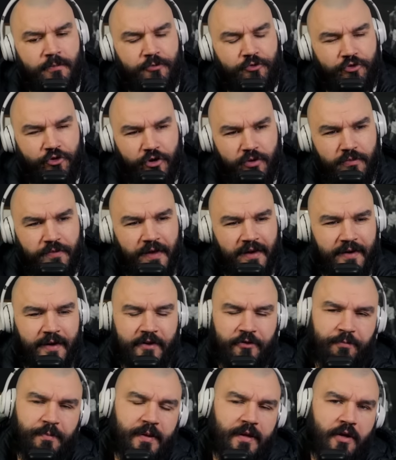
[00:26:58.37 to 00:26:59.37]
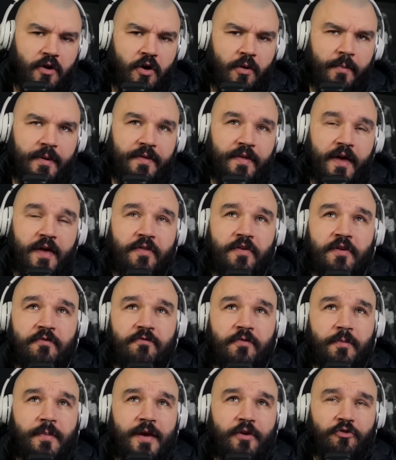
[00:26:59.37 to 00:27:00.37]
True, that last bit got me there, the
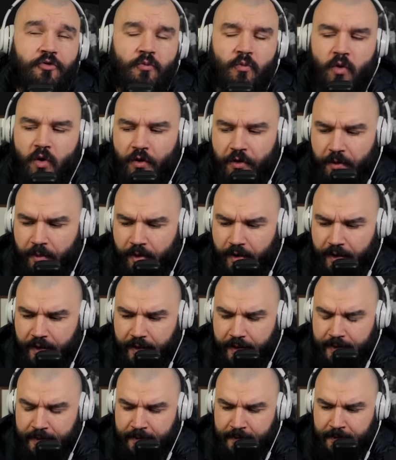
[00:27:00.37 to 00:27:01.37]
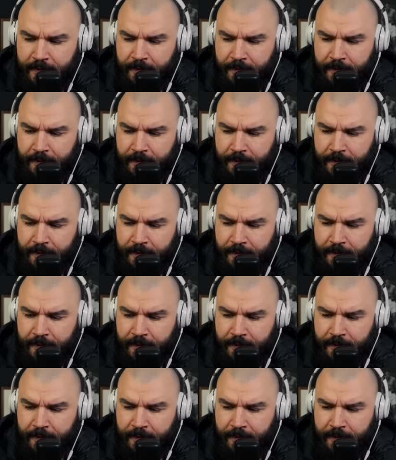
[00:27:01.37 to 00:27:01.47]
information war in America.